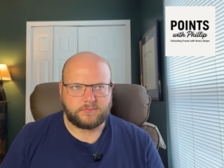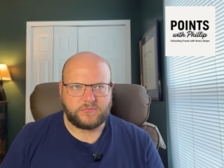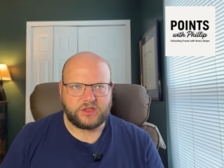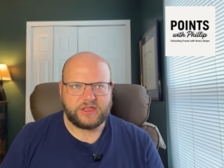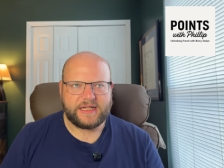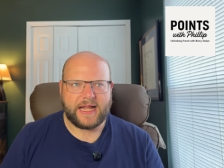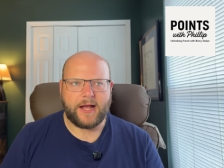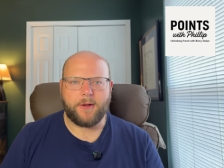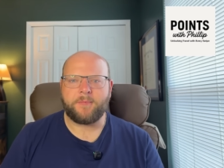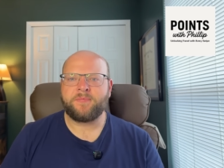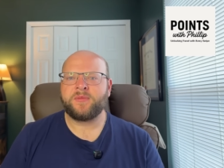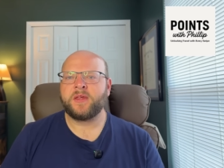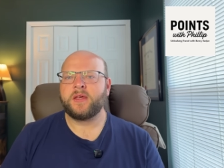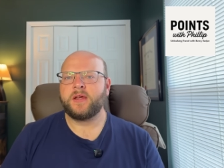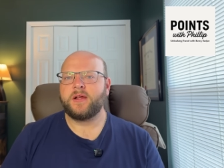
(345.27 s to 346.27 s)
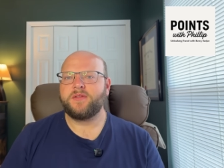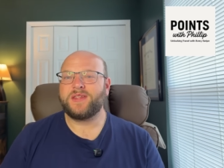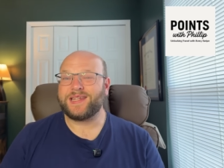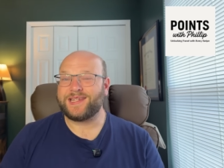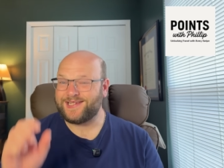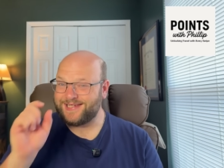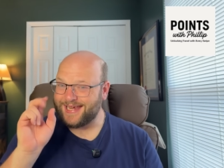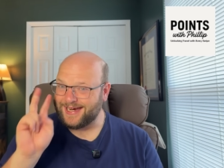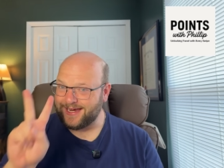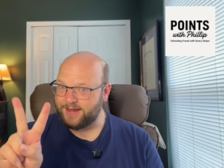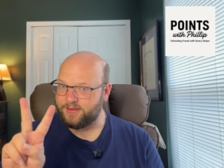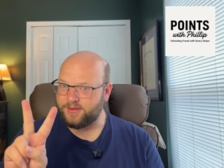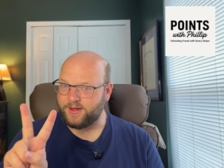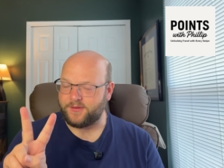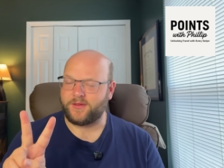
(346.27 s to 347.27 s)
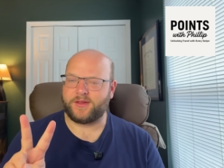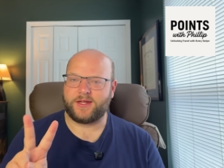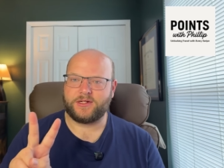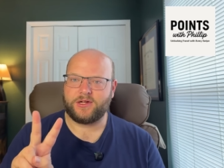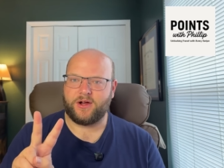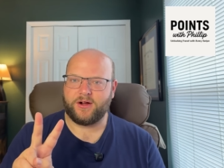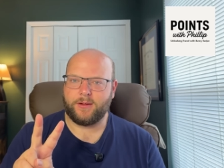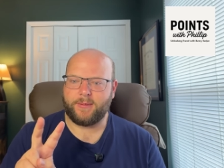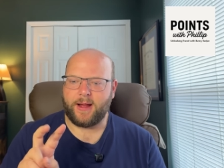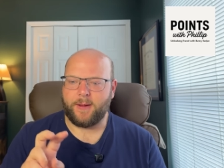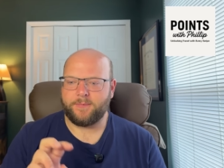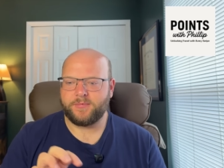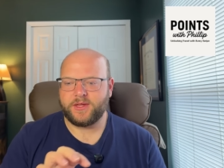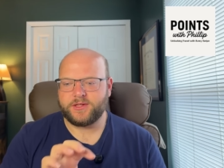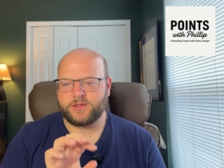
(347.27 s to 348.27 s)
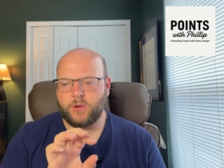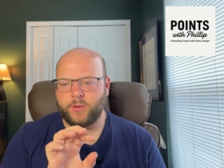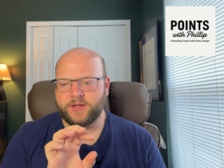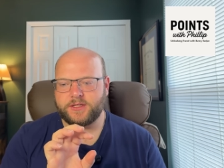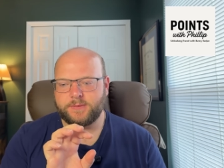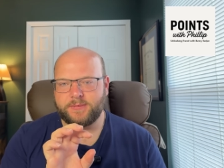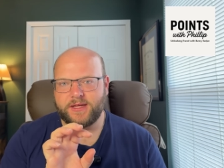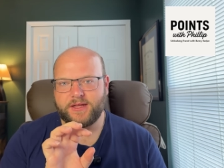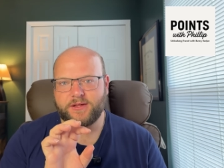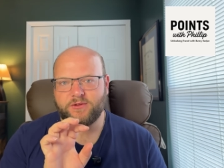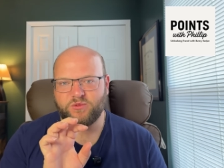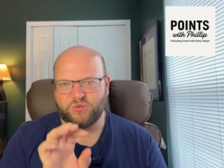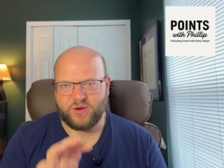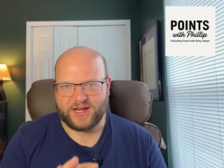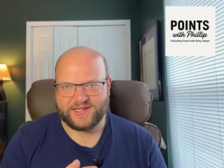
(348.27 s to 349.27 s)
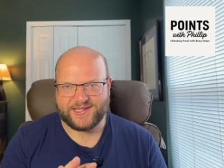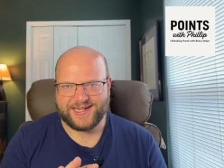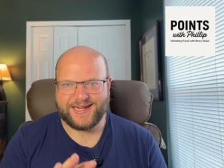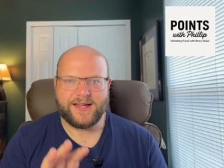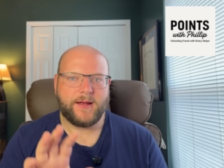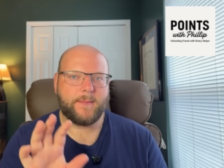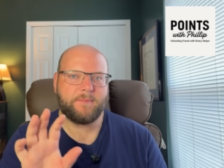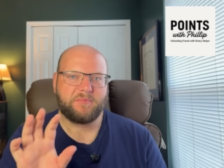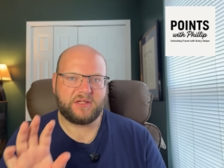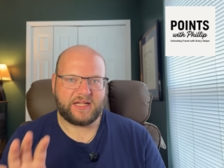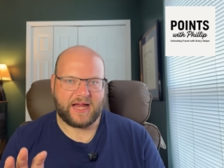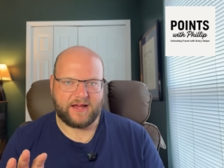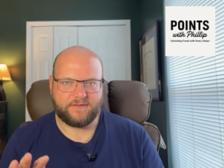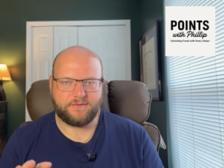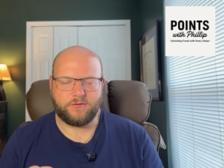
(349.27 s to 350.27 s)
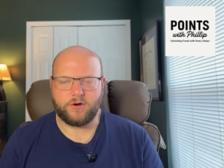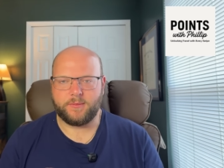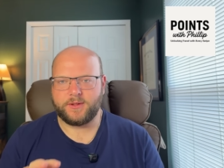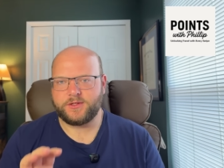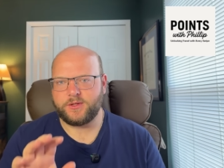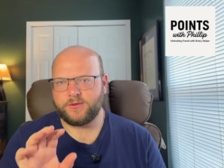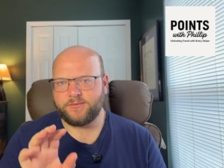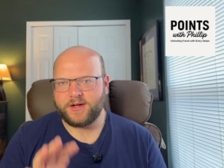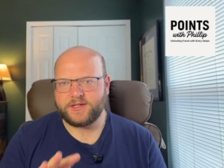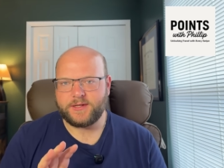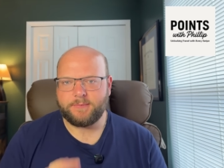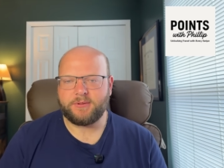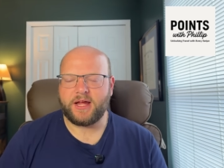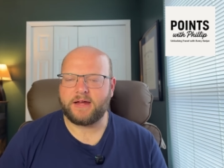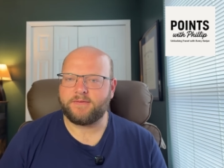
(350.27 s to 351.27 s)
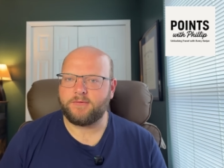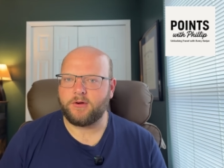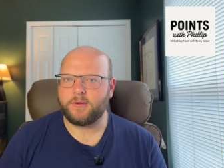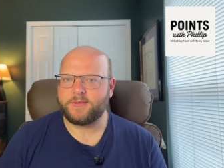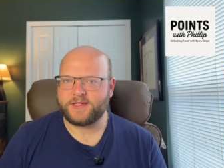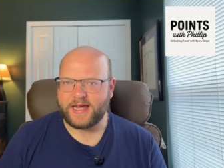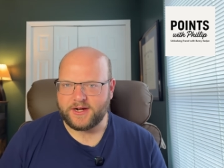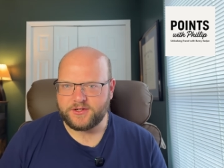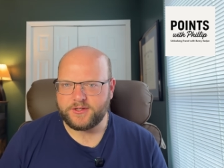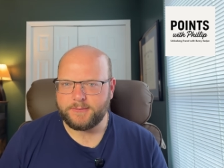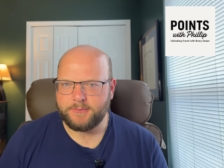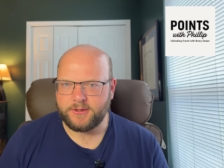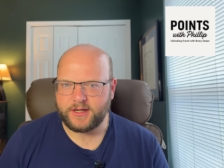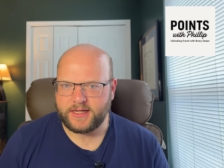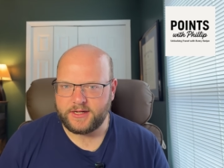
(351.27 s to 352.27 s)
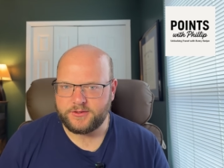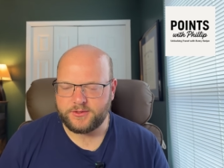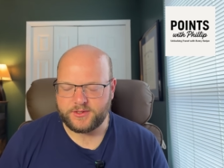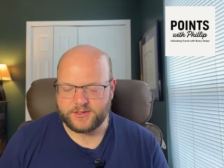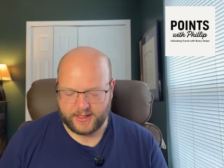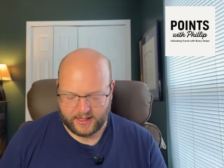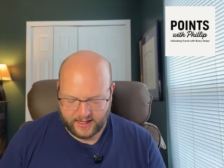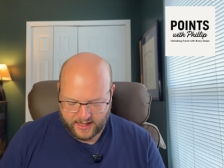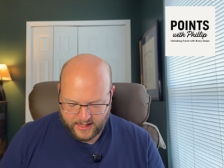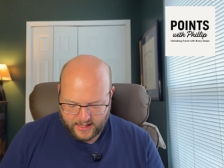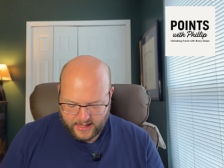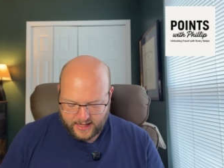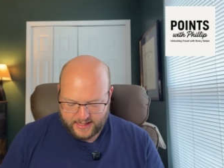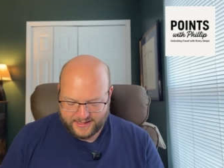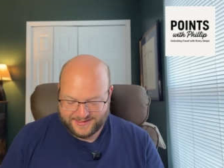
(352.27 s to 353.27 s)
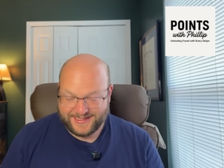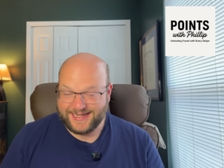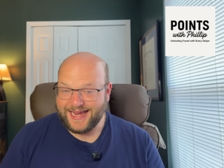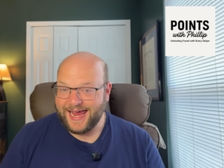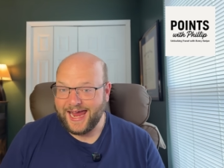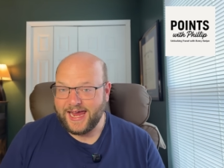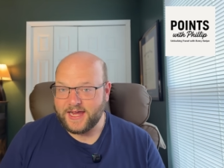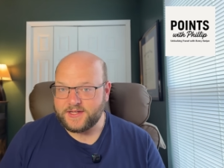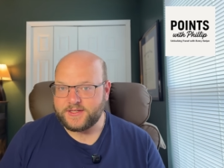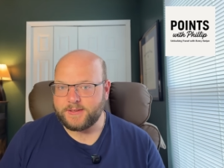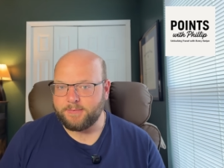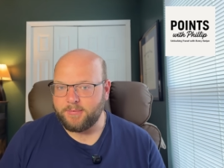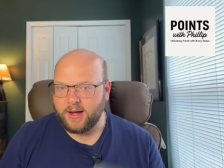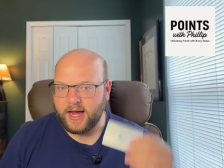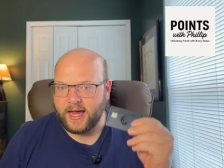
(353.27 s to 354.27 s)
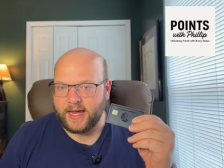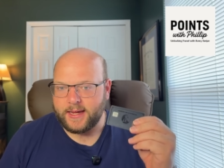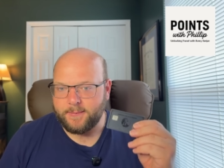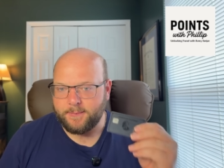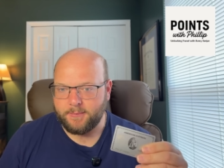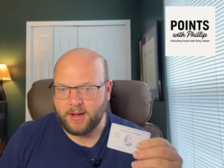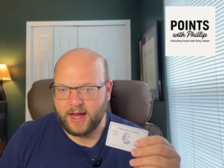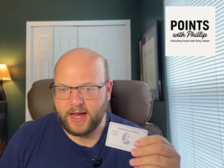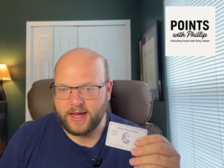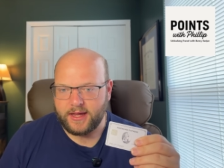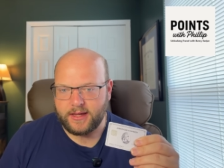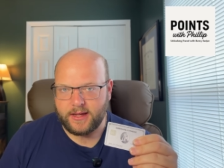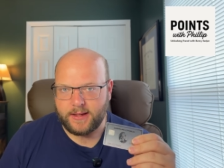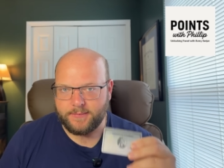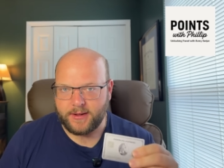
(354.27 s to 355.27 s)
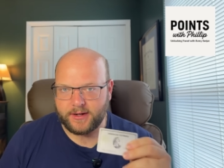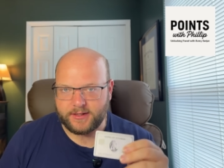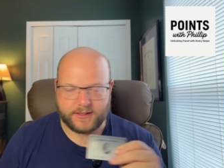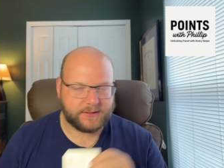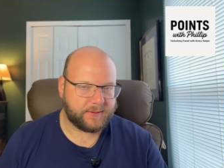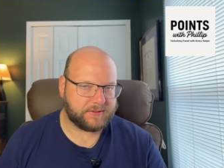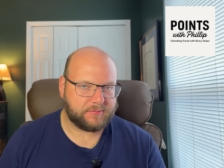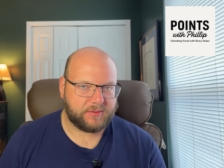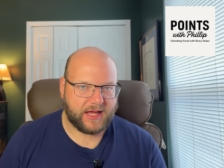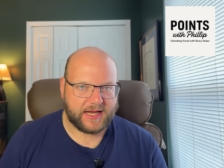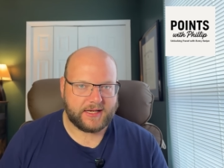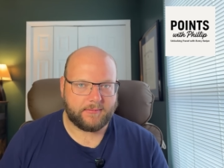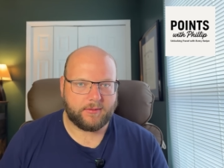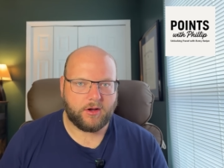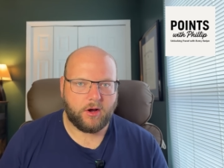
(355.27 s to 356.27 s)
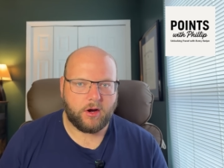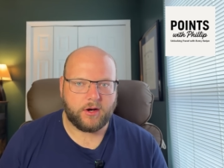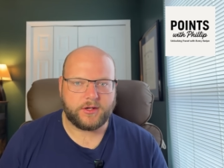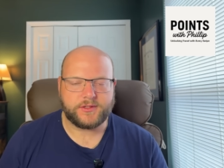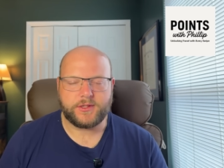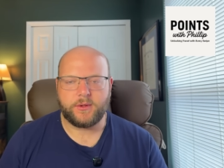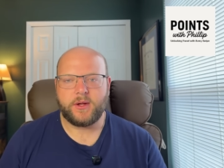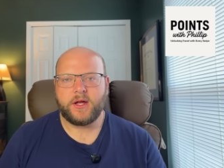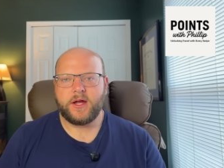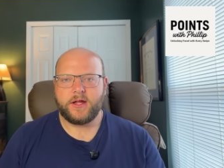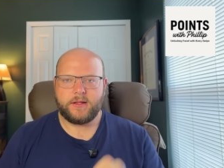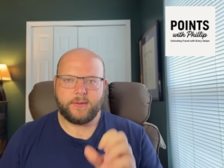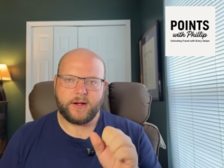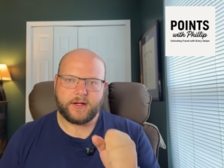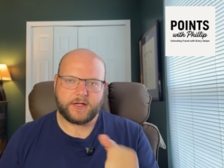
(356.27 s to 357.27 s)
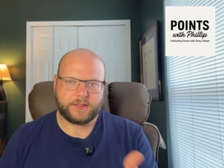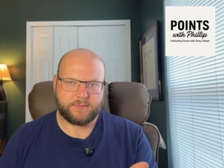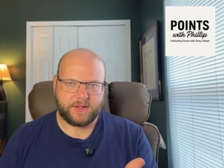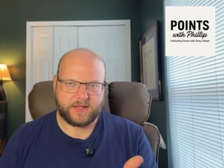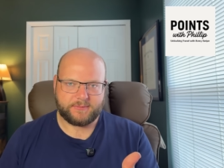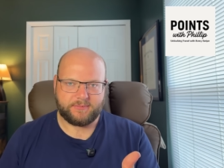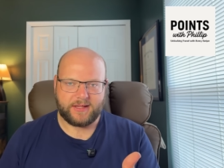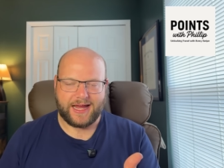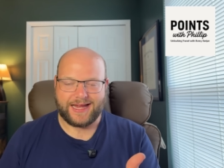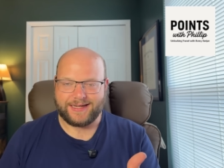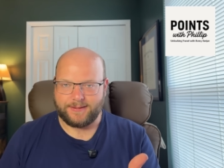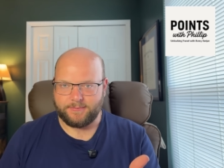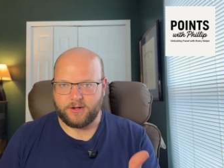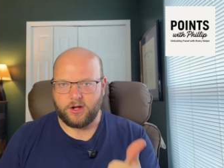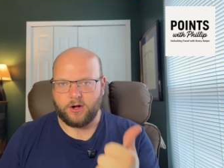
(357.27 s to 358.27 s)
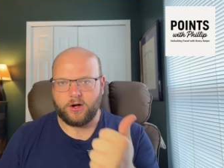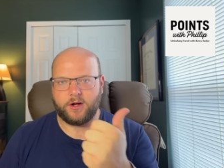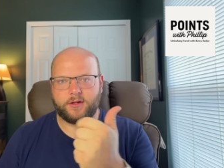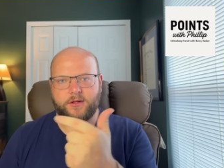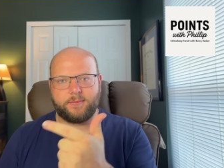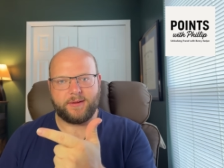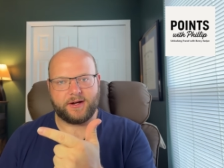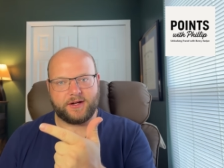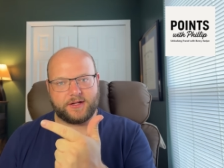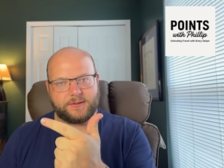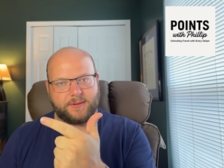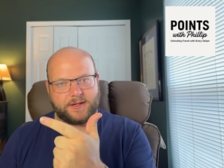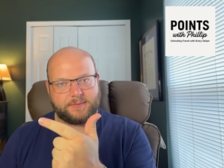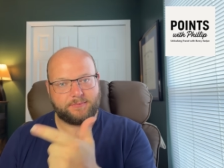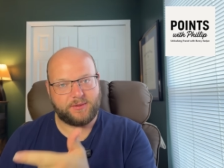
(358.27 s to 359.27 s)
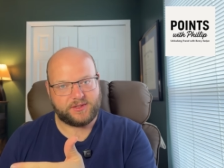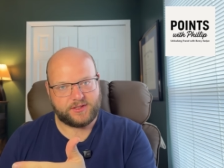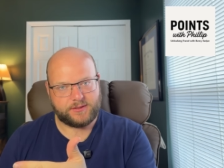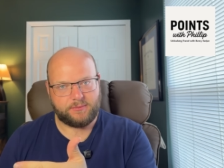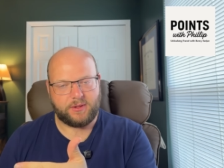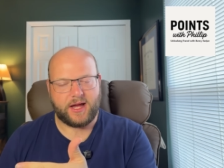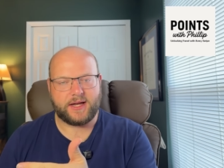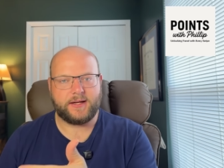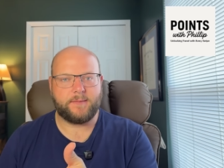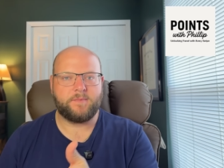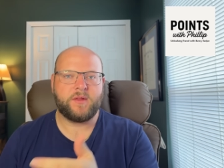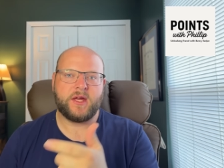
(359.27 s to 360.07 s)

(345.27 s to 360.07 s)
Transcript: Now, the second thing that they talk about is going to be the Resi platform. And so the Resi platform is actually pretty interesting, and it's enhanced by my American Express Platinum card. So the American Express Platinum card, American Express Business Platinum,